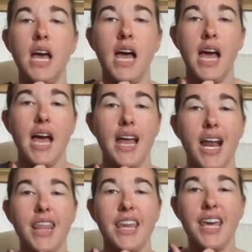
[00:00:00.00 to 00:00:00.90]
And I
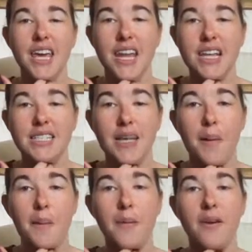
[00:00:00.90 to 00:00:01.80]
think it ends up
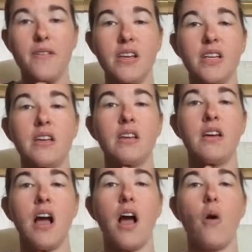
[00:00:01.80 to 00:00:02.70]
giving
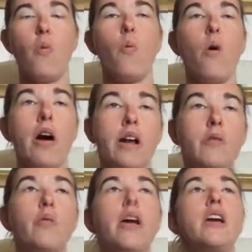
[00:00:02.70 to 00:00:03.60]
a wider
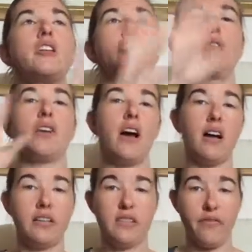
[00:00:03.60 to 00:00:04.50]
range of
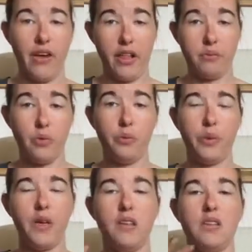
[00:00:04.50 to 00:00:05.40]
yarns available,
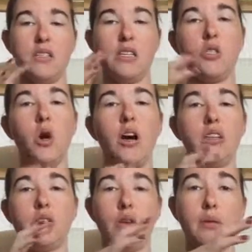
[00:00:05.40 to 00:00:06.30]
because the dyers are
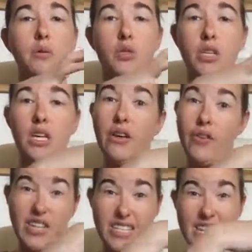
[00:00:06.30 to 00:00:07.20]
able to give a
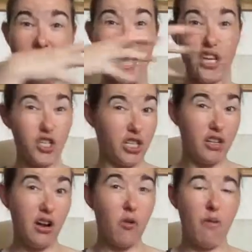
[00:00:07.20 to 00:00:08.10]
selection
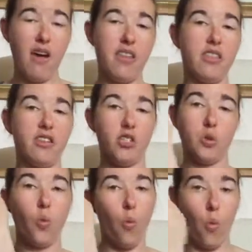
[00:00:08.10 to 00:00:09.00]
rather than just
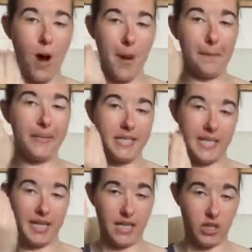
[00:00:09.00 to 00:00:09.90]
one
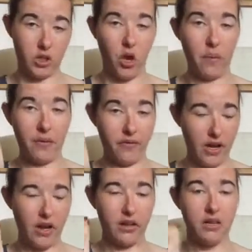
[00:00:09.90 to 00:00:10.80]
particular type of
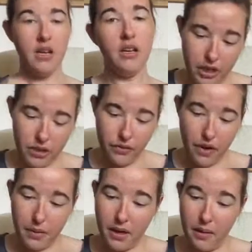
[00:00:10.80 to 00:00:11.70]
yarn. Blush
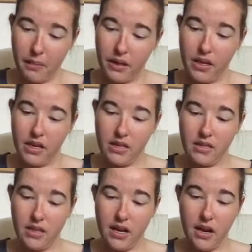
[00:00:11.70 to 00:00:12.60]
Fiber Company
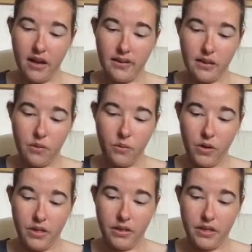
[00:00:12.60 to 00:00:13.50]
is the artisan
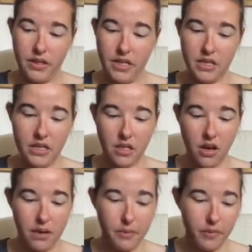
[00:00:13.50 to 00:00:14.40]
one this
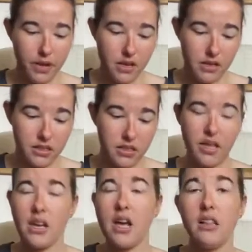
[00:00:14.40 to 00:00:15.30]
time around.
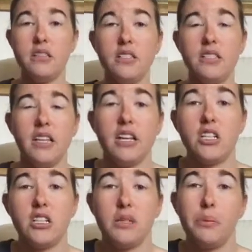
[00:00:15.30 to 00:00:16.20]
Their coloured
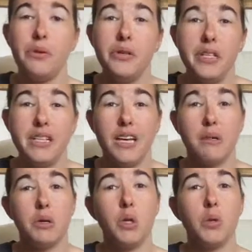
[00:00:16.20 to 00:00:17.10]
selections are pretty
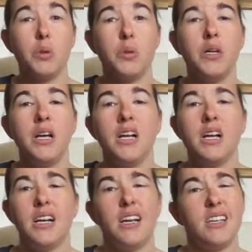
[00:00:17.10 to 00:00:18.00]
damn cool.
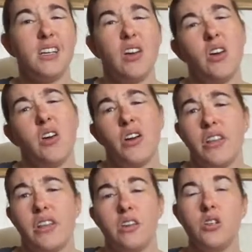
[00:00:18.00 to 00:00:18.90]
You can go
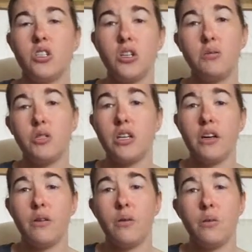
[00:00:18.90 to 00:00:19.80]
to their YouTube
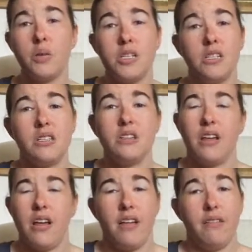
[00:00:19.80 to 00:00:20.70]
channel, which is
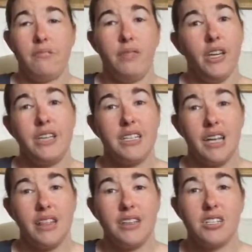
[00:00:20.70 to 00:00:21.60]
linked
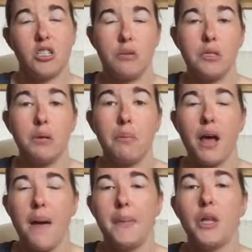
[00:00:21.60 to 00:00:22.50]
in the description
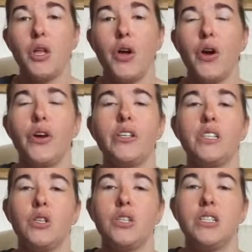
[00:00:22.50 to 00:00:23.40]
bar below,
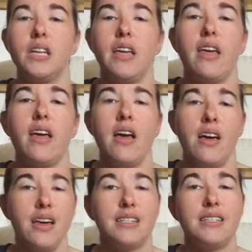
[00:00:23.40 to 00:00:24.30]
to see
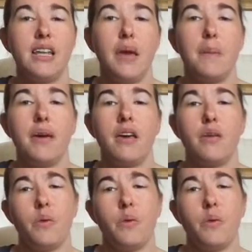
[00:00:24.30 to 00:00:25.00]
a sneak peek.